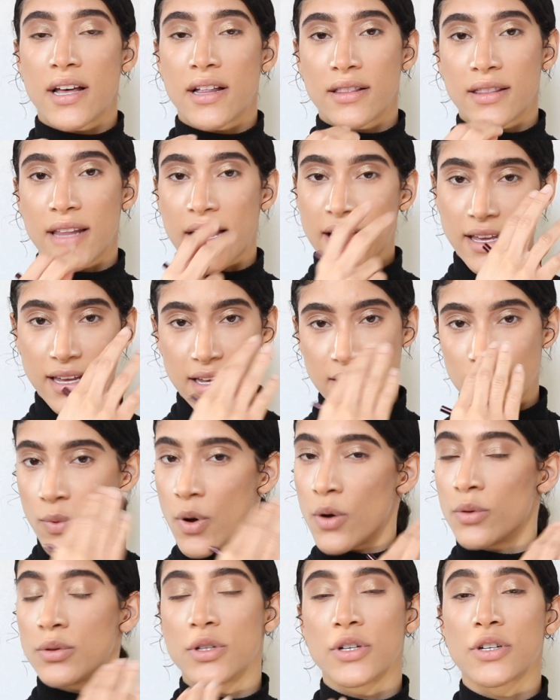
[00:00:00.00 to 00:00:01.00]
like, it
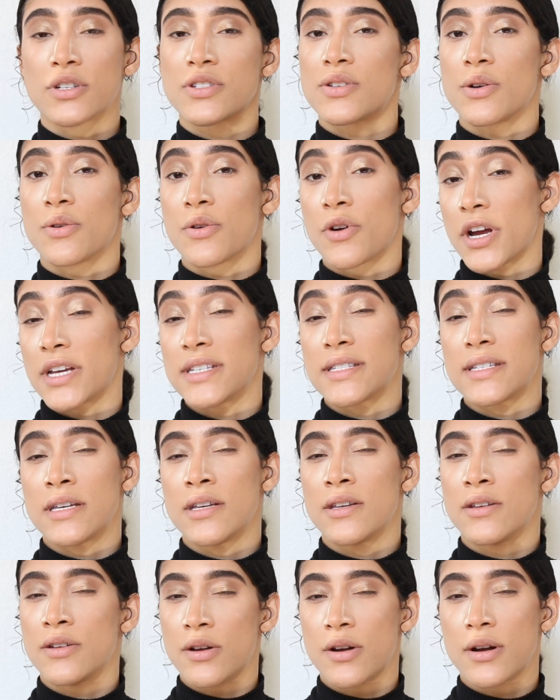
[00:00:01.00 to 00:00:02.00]
won't look so crazy,
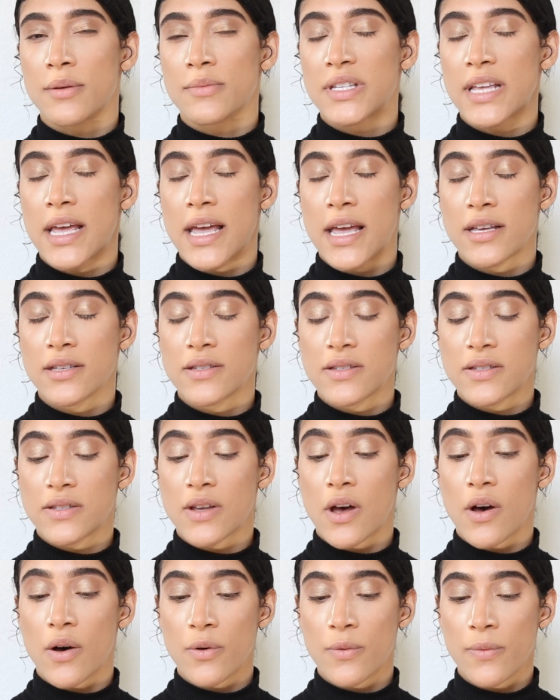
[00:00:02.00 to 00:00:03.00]
you know what I'm saying? So